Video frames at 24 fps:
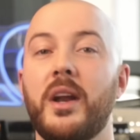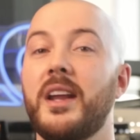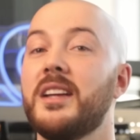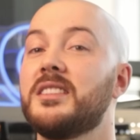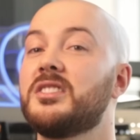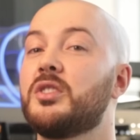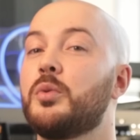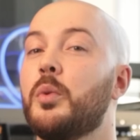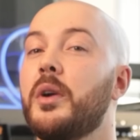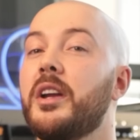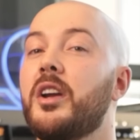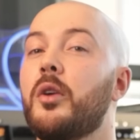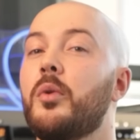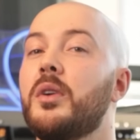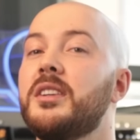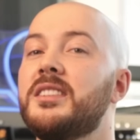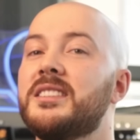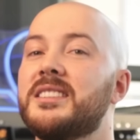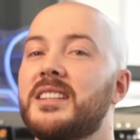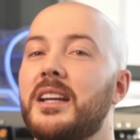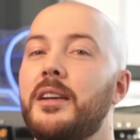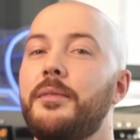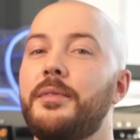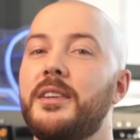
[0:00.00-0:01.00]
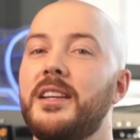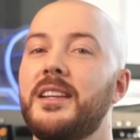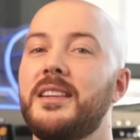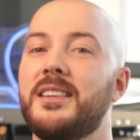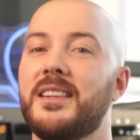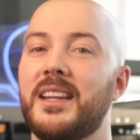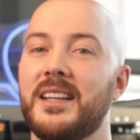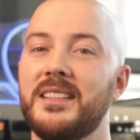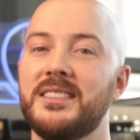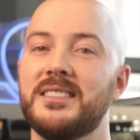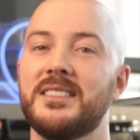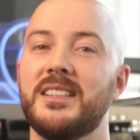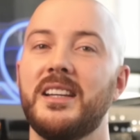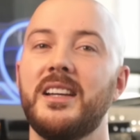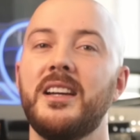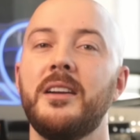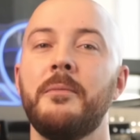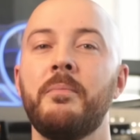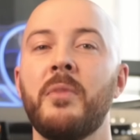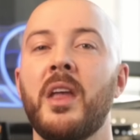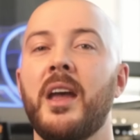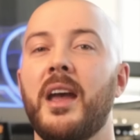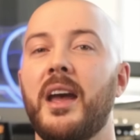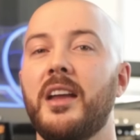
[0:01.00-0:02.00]
With its rigorous safety
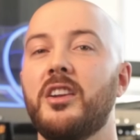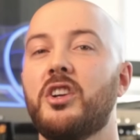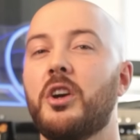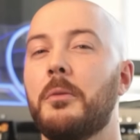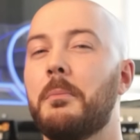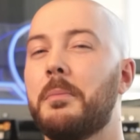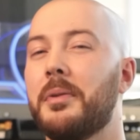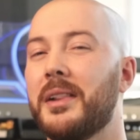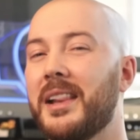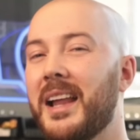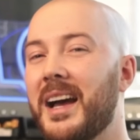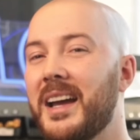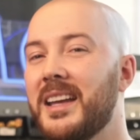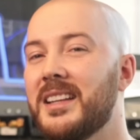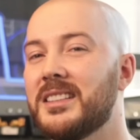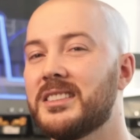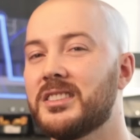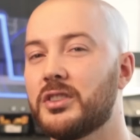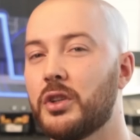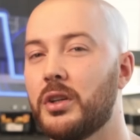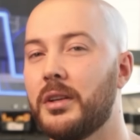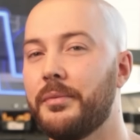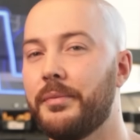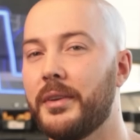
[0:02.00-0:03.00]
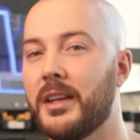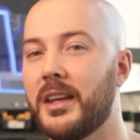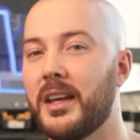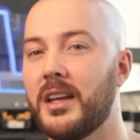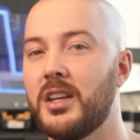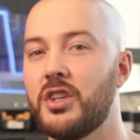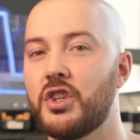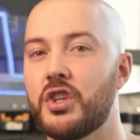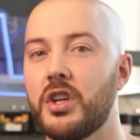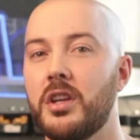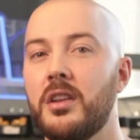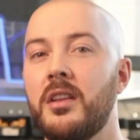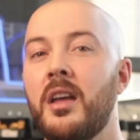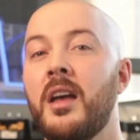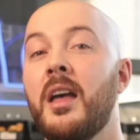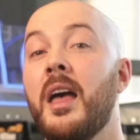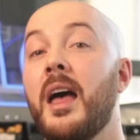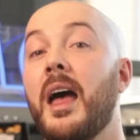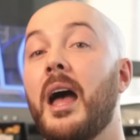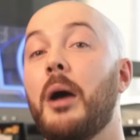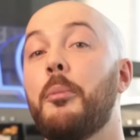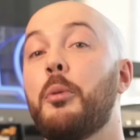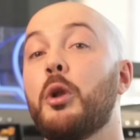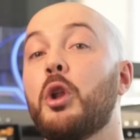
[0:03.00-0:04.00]
testing and compliance certification,
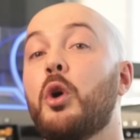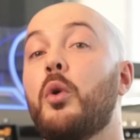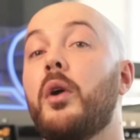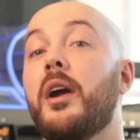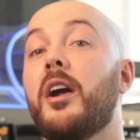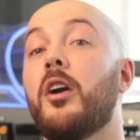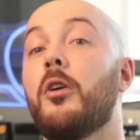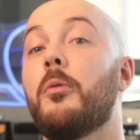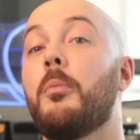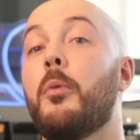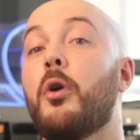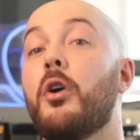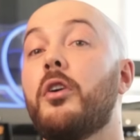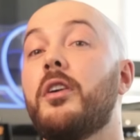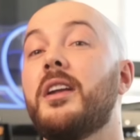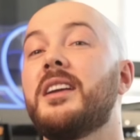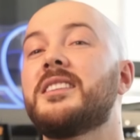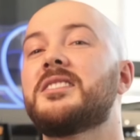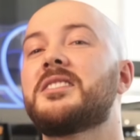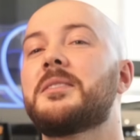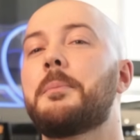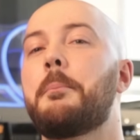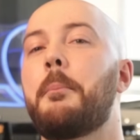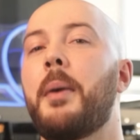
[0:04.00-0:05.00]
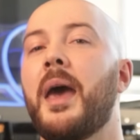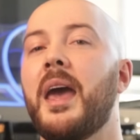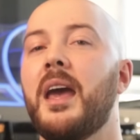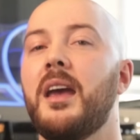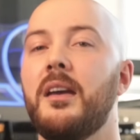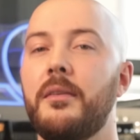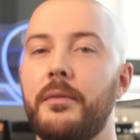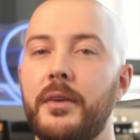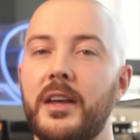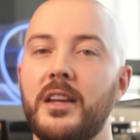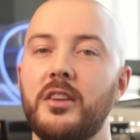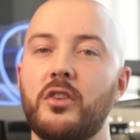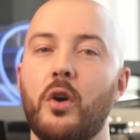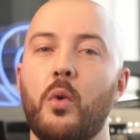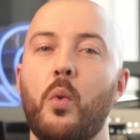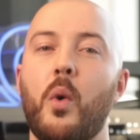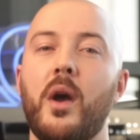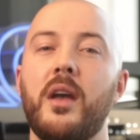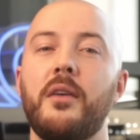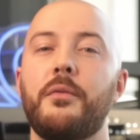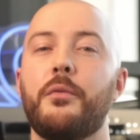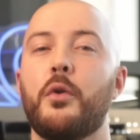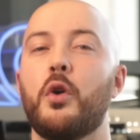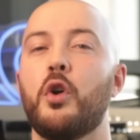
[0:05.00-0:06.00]
Apollo Airborne is paving the
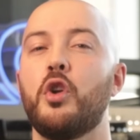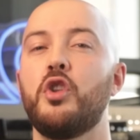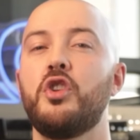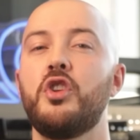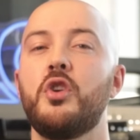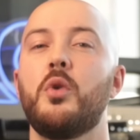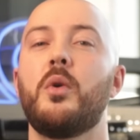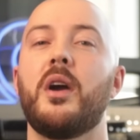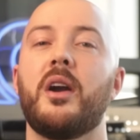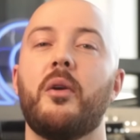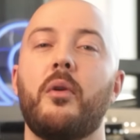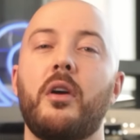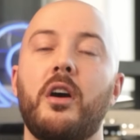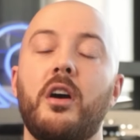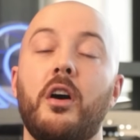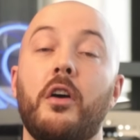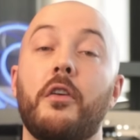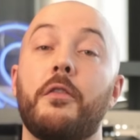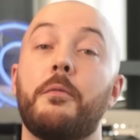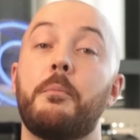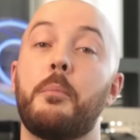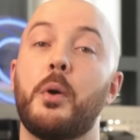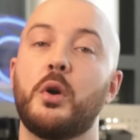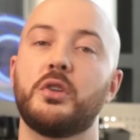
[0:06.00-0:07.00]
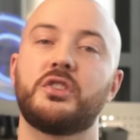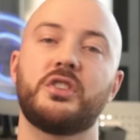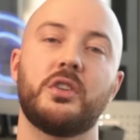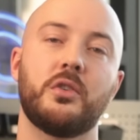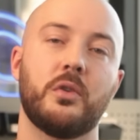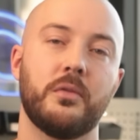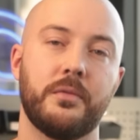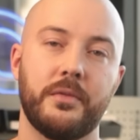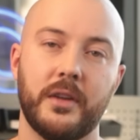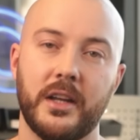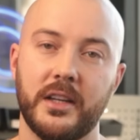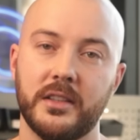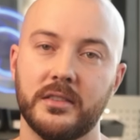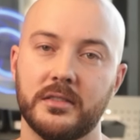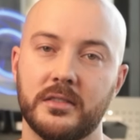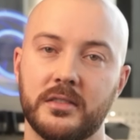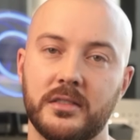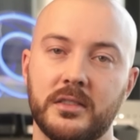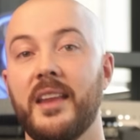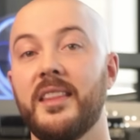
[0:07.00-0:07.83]
way for a new era of personal flight.